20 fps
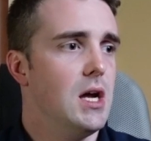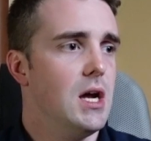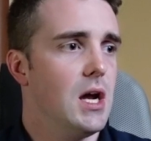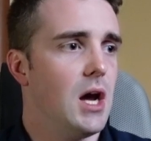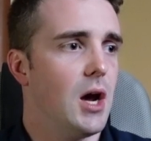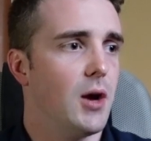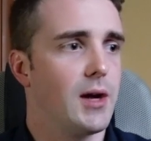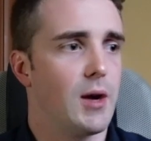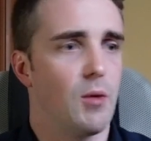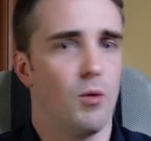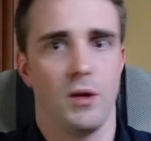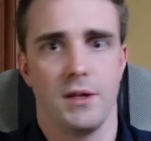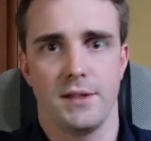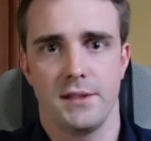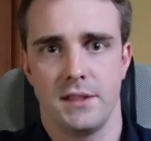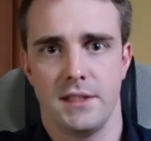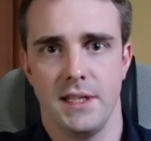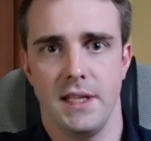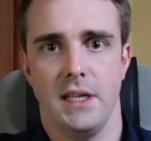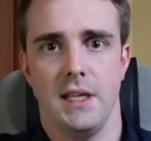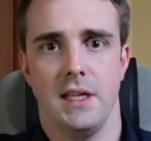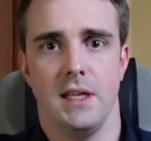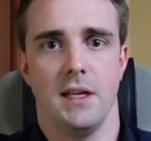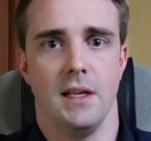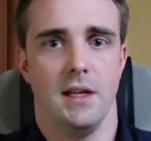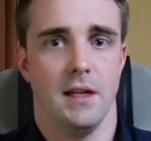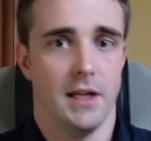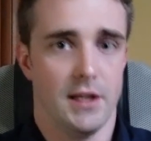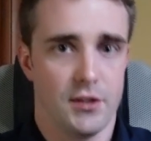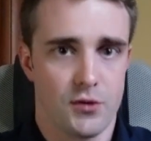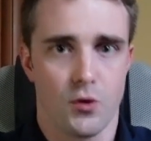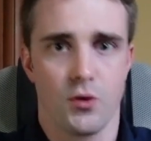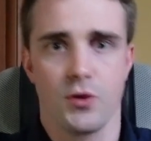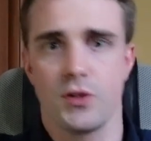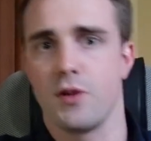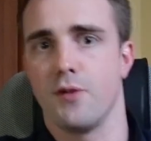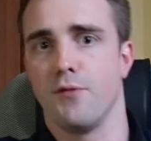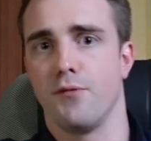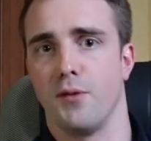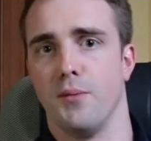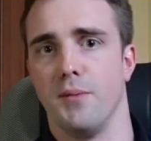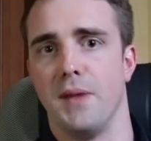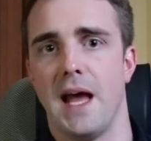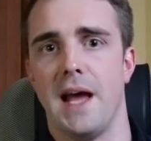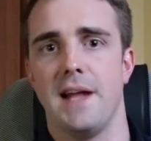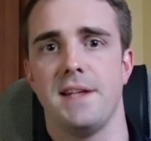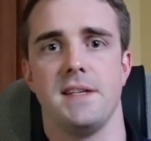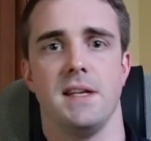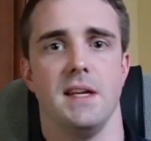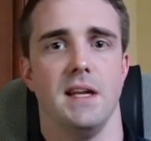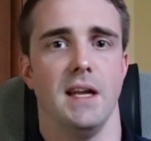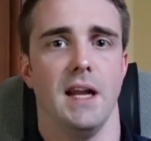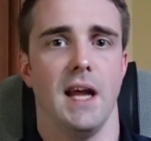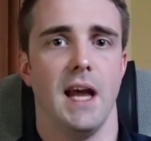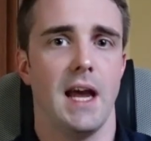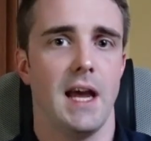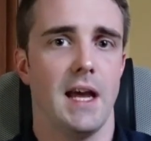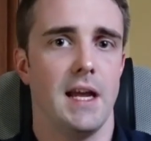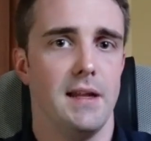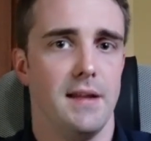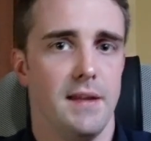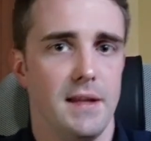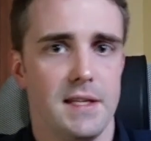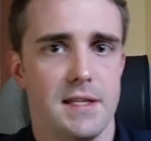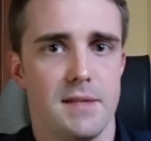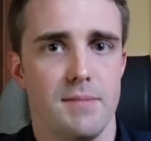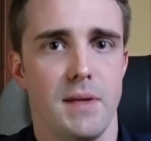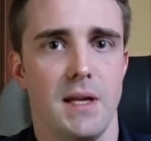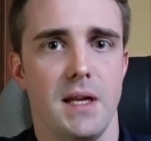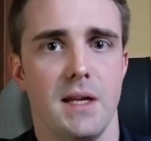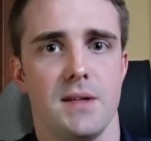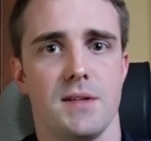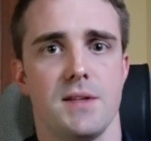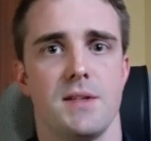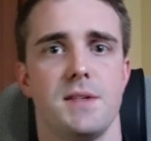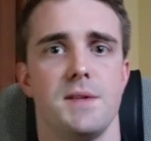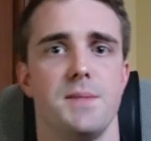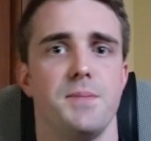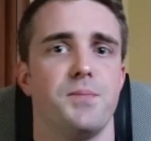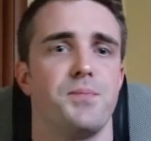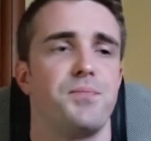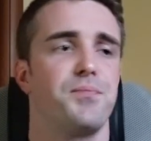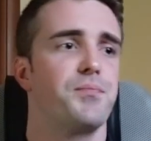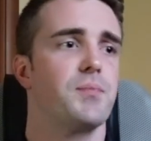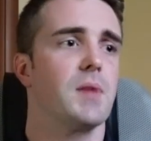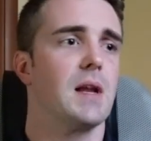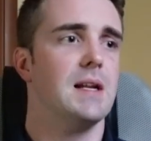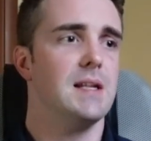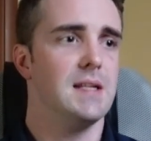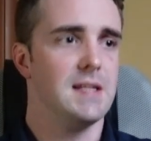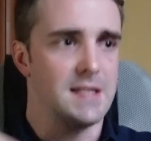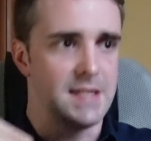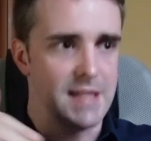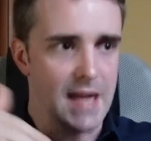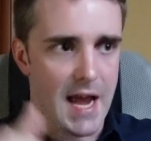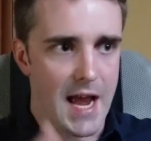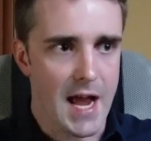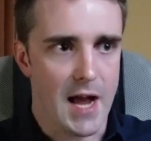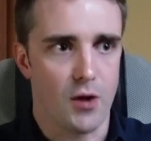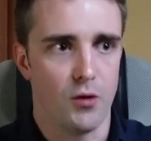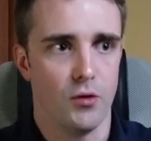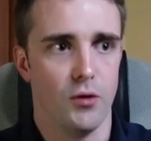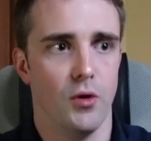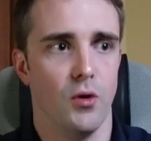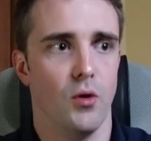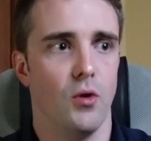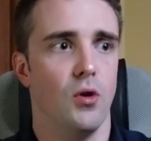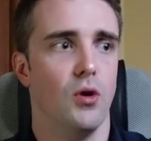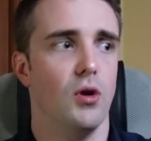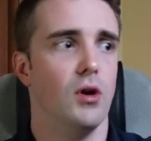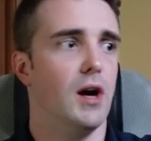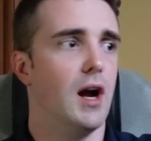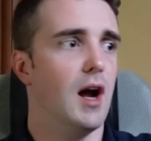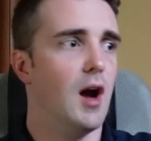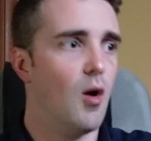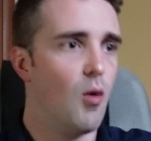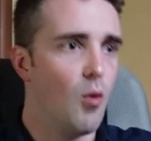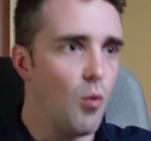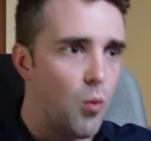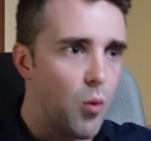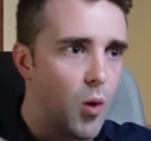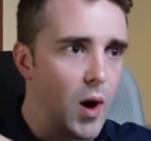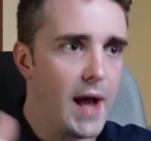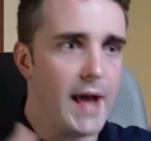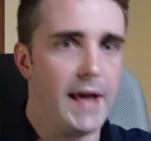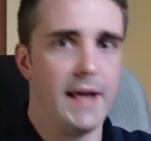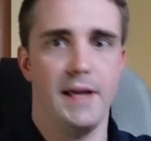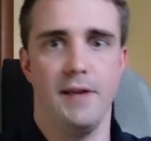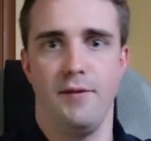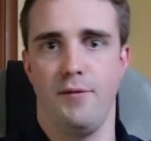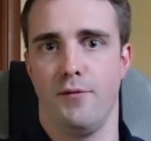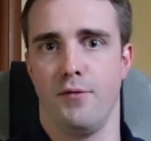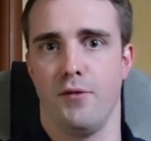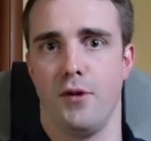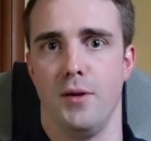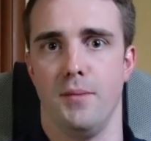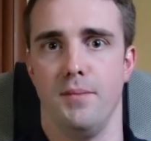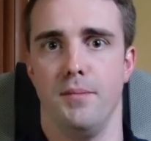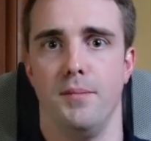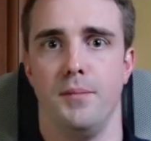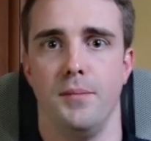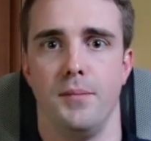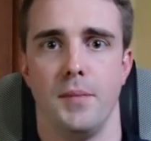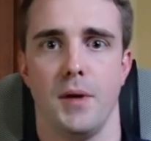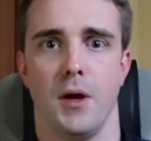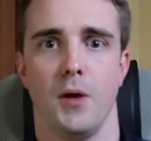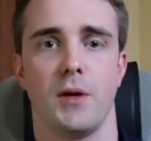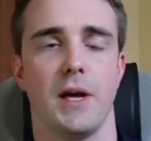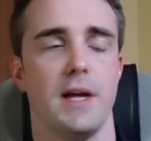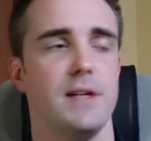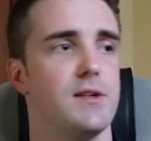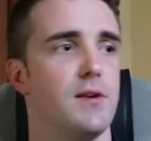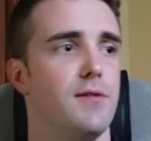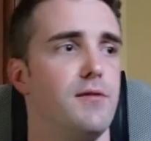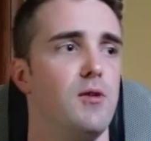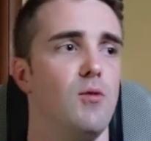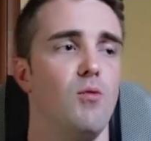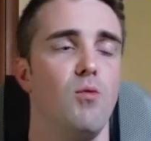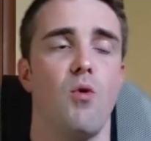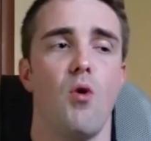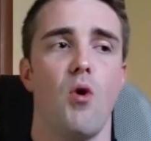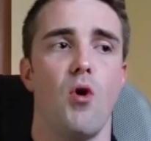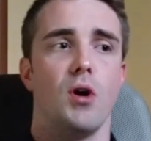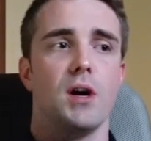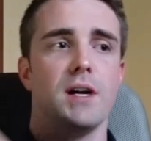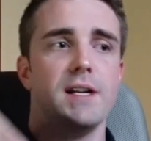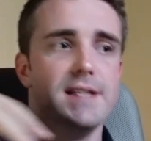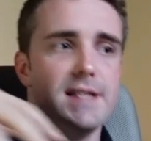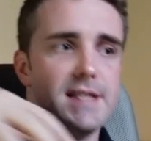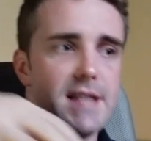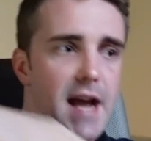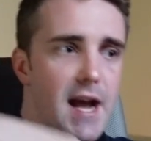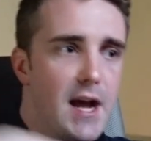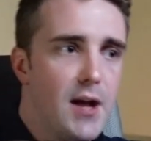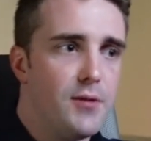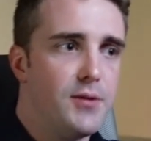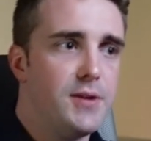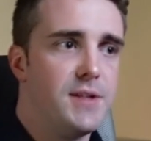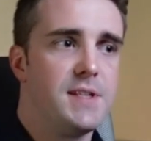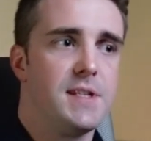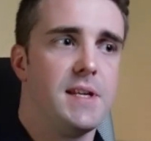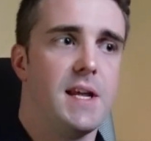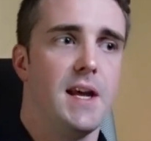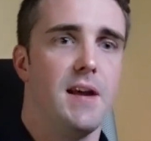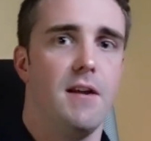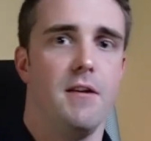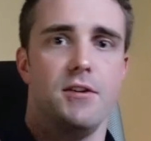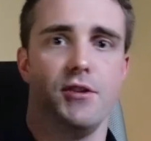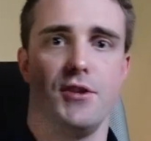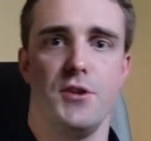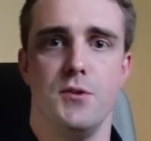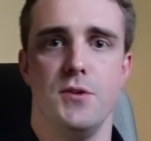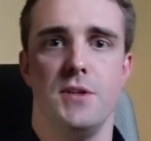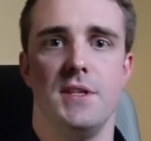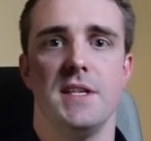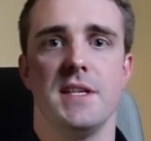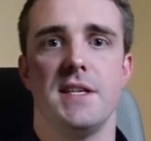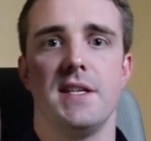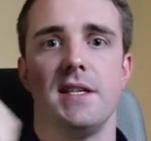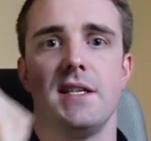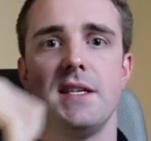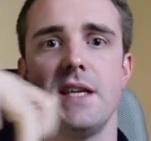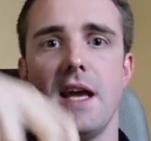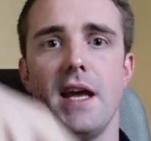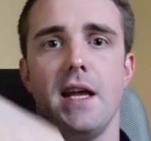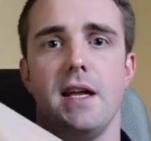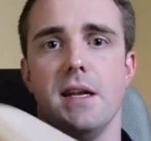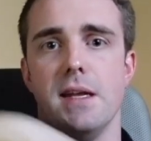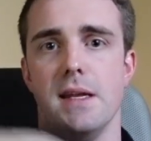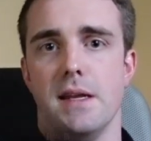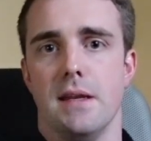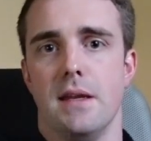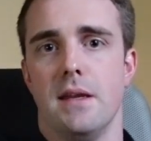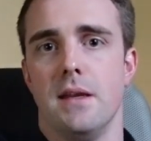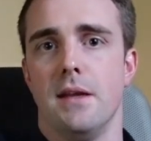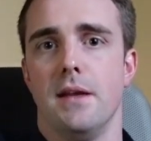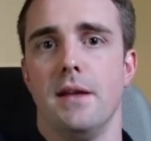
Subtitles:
Okay, well, de is also from Latin, and this means down or away from. Okay, so if you walk down the stairs, you descend